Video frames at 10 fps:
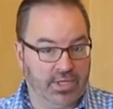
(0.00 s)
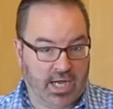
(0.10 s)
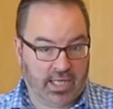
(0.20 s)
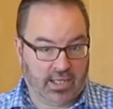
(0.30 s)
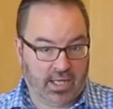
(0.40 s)

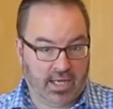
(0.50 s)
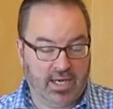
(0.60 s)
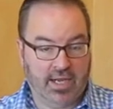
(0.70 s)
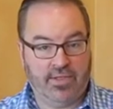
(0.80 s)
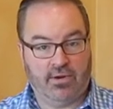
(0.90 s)
nylon,
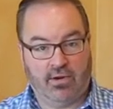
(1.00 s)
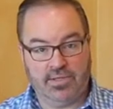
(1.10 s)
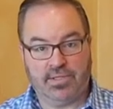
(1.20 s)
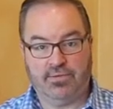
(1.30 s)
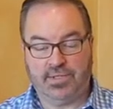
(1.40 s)
and there are
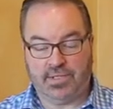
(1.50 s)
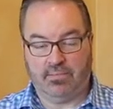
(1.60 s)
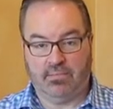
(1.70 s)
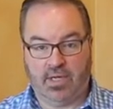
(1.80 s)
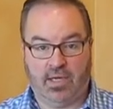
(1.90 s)
also
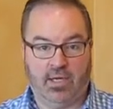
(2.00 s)
some